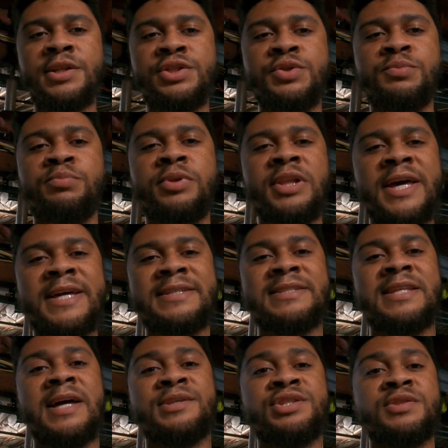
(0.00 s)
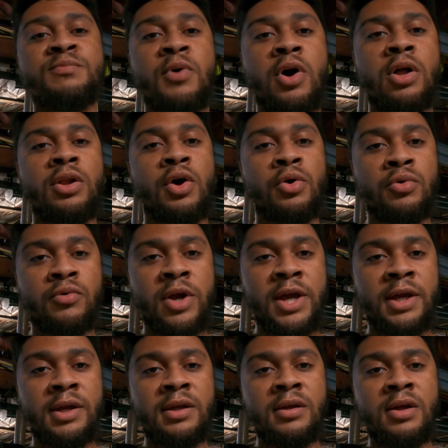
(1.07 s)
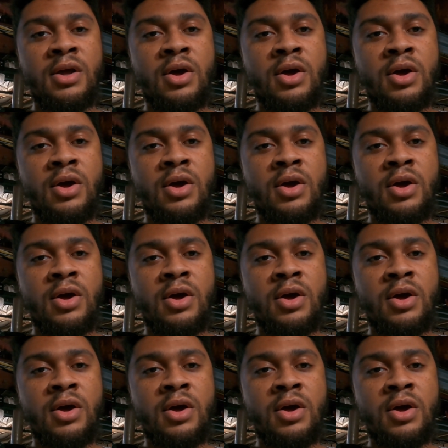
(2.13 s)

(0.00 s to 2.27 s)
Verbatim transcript: to place that small O-ring